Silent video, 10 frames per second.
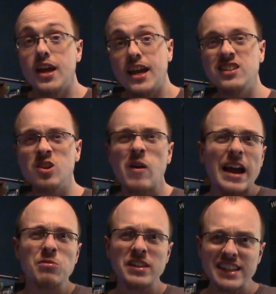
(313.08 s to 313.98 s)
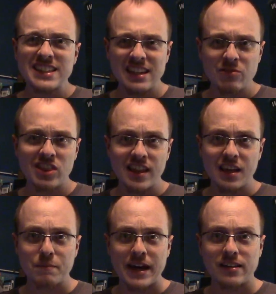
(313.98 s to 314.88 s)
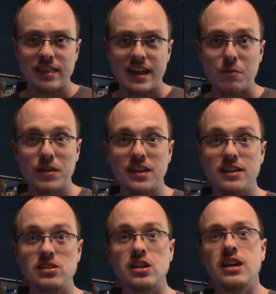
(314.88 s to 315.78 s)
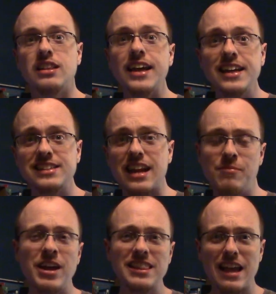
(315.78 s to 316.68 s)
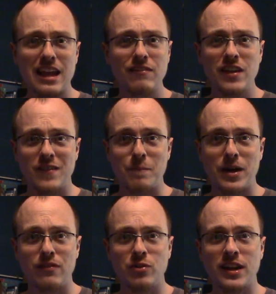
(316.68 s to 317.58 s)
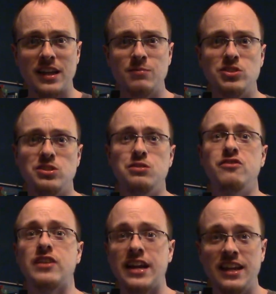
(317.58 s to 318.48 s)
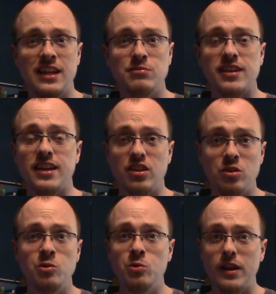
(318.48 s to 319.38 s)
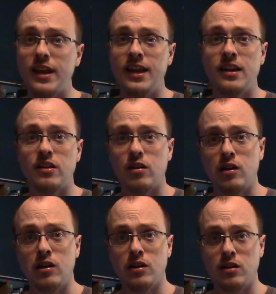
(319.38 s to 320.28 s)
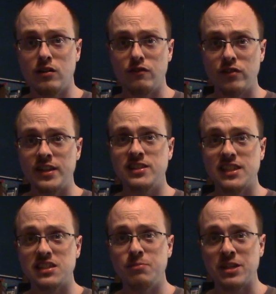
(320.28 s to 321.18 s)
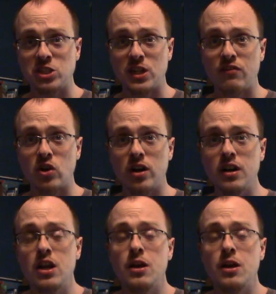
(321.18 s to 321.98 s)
And you know, I really didn't even think about that, because, like I said, I'm not that heavy of a buff when it comes to fighting games like you and our friend 16-Bit Jeff are,